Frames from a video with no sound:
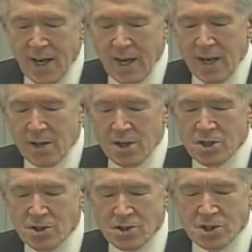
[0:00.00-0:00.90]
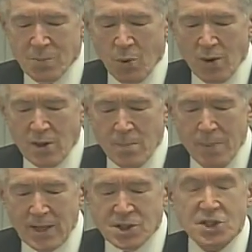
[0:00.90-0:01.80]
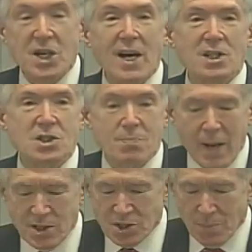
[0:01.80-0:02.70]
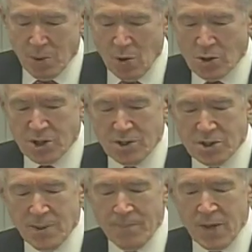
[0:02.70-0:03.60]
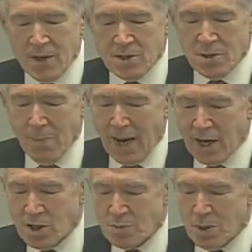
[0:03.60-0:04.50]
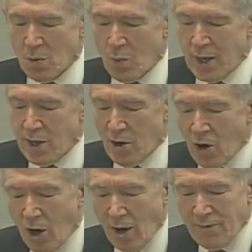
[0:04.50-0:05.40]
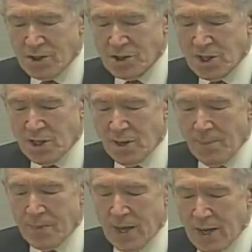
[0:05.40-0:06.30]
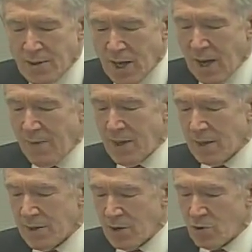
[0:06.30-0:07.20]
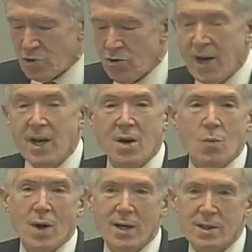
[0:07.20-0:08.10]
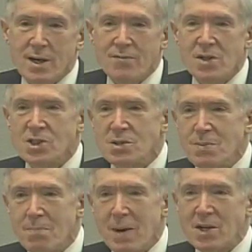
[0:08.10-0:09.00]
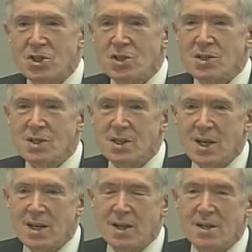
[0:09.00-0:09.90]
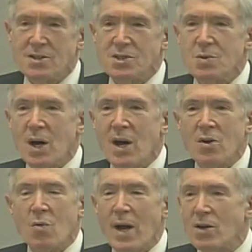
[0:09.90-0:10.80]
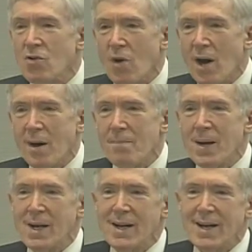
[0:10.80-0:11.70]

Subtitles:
In addition to supporting the best science-based approaches to management, all of us need to end the illegal trade in wildlife. This has been mentioned, and it is a great crime,